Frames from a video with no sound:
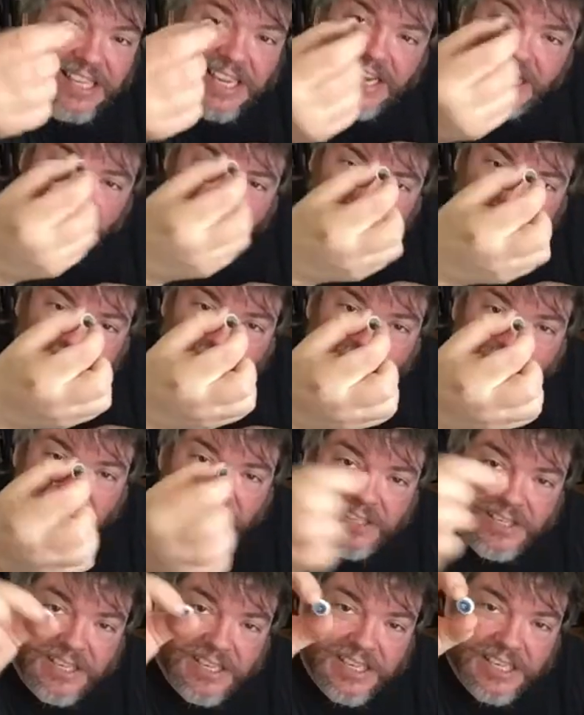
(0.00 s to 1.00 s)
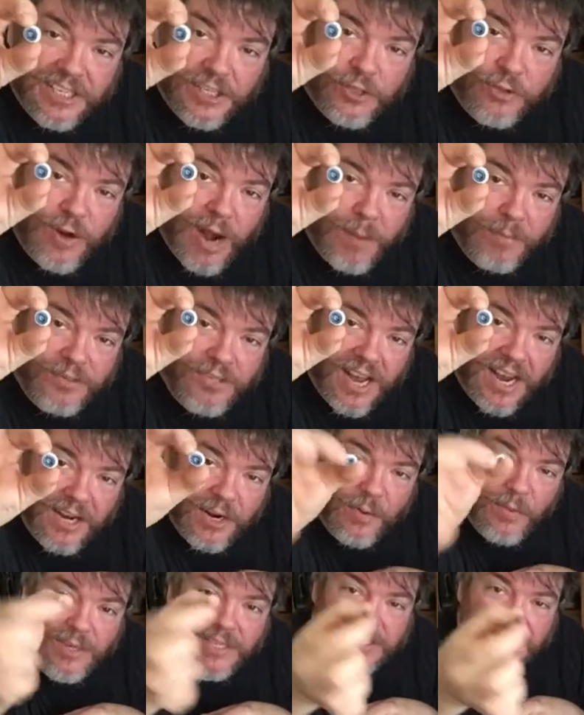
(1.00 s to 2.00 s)
They have a little trap sign
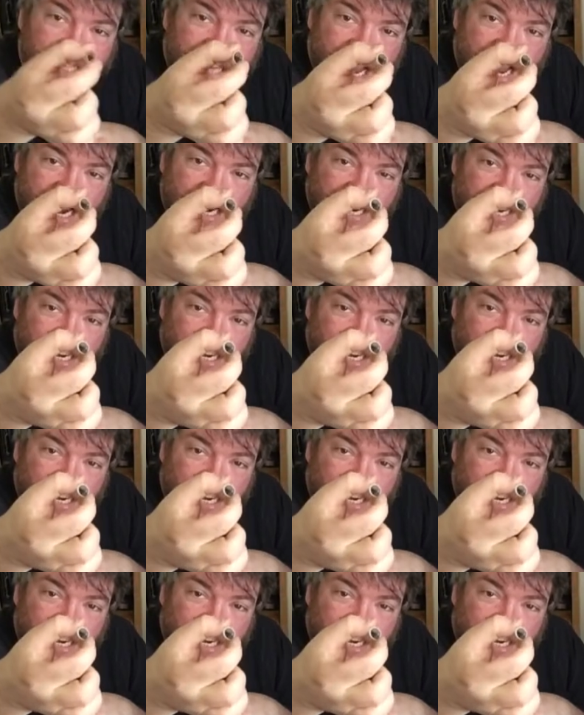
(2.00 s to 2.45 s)
on one side,